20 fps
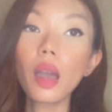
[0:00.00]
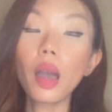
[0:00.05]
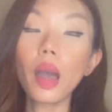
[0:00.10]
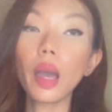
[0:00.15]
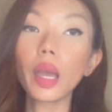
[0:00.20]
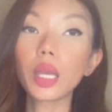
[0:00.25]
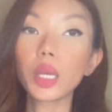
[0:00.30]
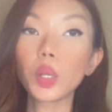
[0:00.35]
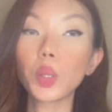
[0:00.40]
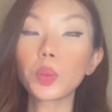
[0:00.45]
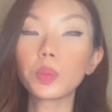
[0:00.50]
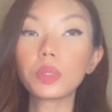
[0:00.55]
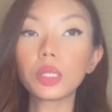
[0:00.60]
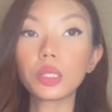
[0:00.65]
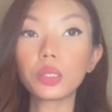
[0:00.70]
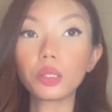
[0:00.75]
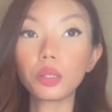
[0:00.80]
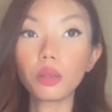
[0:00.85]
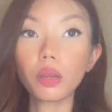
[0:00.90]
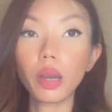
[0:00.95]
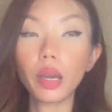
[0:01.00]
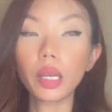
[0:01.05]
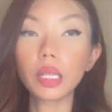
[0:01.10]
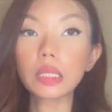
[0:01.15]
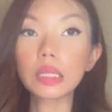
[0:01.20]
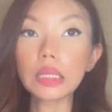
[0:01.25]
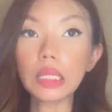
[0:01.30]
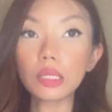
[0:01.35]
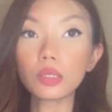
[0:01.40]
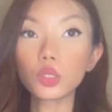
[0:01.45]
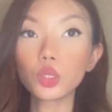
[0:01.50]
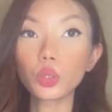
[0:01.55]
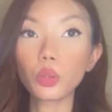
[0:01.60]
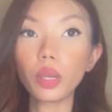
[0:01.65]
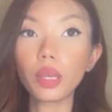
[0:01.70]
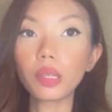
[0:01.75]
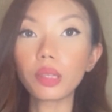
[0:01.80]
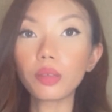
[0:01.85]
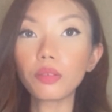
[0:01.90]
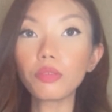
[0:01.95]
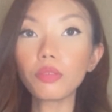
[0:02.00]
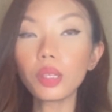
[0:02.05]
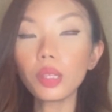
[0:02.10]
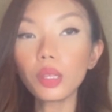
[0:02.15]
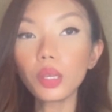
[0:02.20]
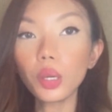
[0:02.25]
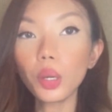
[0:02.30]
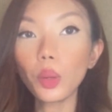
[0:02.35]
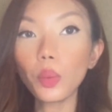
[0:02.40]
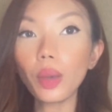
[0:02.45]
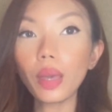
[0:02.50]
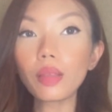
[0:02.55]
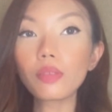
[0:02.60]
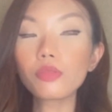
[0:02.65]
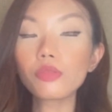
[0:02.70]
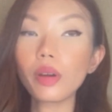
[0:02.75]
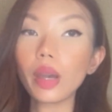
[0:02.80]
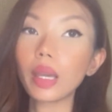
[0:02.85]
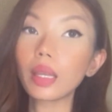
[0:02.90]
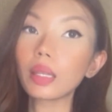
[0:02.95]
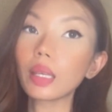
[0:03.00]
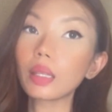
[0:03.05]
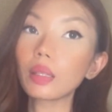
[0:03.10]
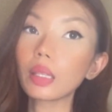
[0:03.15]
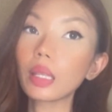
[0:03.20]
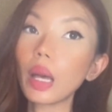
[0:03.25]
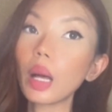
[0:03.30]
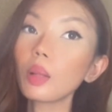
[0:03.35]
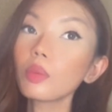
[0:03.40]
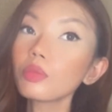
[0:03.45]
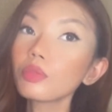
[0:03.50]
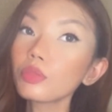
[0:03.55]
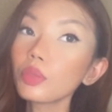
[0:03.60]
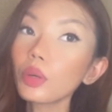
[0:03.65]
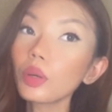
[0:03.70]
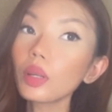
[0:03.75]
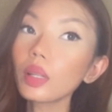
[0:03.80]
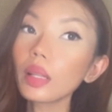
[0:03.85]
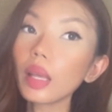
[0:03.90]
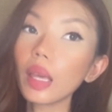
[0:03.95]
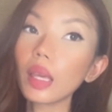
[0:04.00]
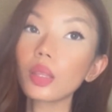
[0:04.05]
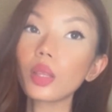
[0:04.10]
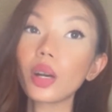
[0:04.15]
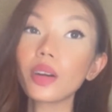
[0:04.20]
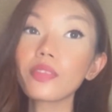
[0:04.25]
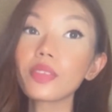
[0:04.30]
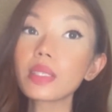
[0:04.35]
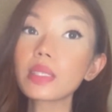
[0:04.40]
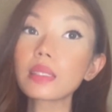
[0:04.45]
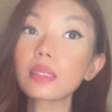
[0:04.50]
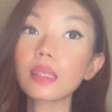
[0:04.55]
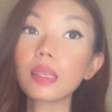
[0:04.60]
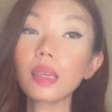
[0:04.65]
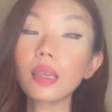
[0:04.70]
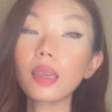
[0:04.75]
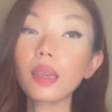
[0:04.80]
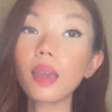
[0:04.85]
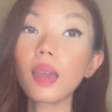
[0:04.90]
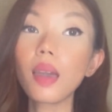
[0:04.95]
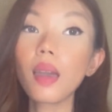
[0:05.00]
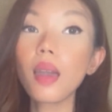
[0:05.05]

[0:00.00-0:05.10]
I hope that you guys enjoyed the video and find it helpful, and obviously